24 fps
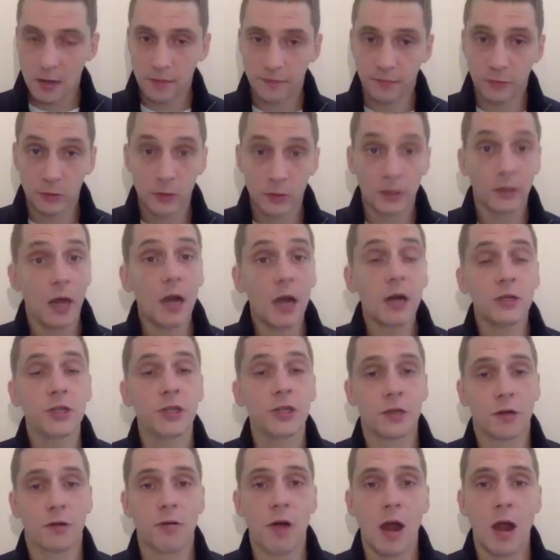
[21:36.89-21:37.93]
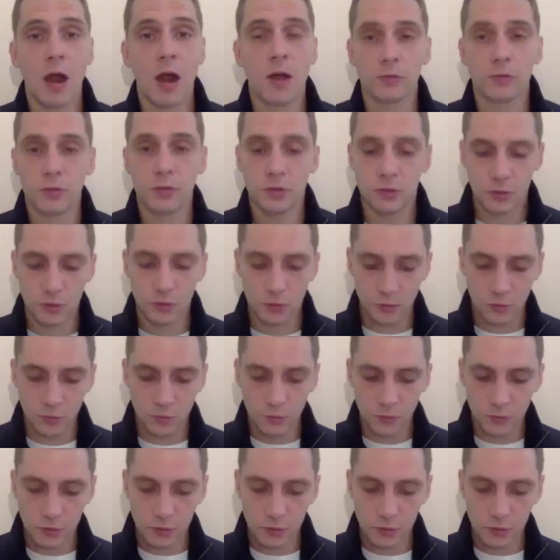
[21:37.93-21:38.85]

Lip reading: for the larger crowds to